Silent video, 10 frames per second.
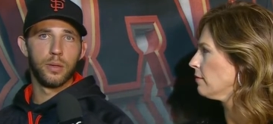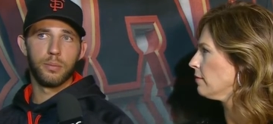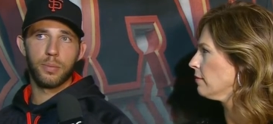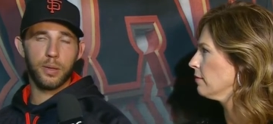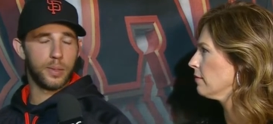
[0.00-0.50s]

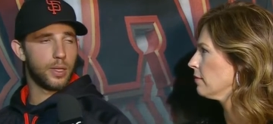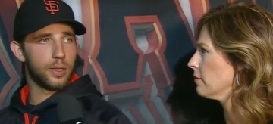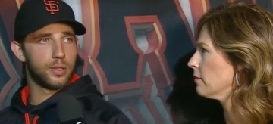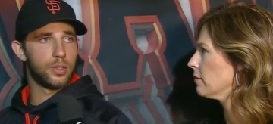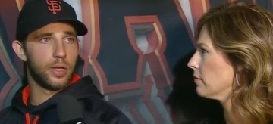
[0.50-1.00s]
Speaker 1: probably not
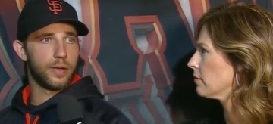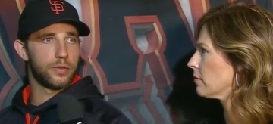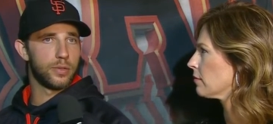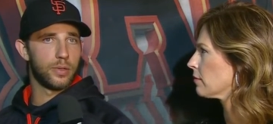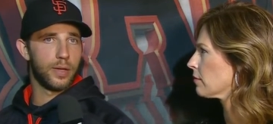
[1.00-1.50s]
until
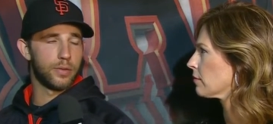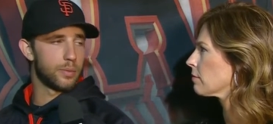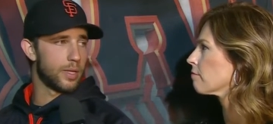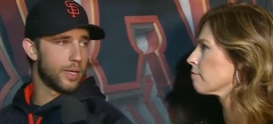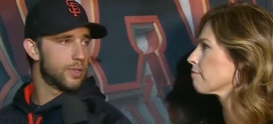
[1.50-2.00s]
after after
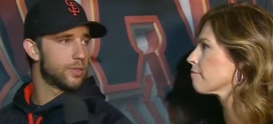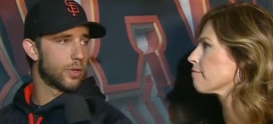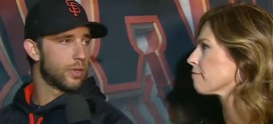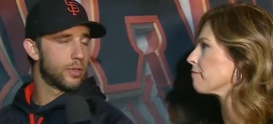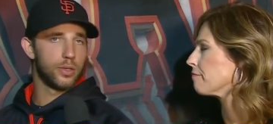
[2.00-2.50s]
my last
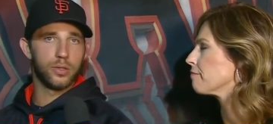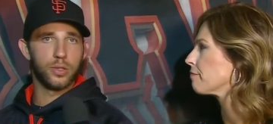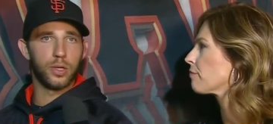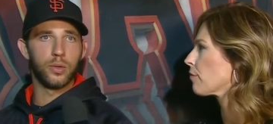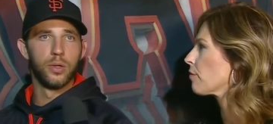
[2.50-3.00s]
start. And there's you
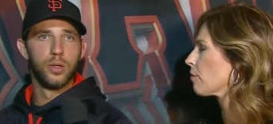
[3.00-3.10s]
know,